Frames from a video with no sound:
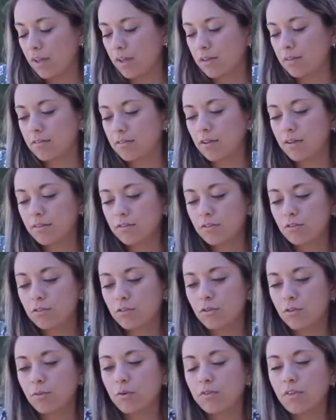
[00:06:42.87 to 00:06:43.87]
and sings a
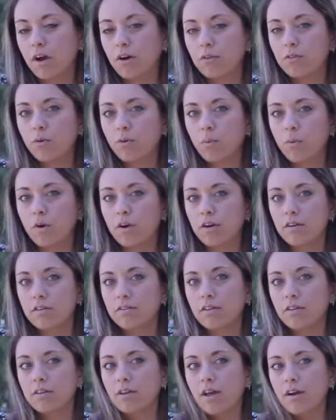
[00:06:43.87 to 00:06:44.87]
tune without the
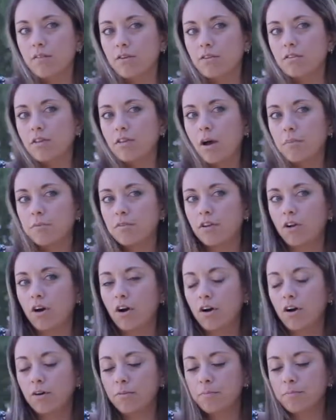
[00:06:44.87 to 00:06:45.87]
words and never stops at
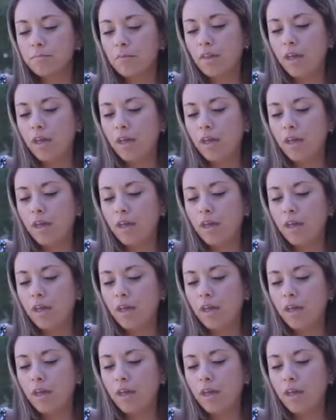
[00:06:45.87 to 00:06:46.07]
all.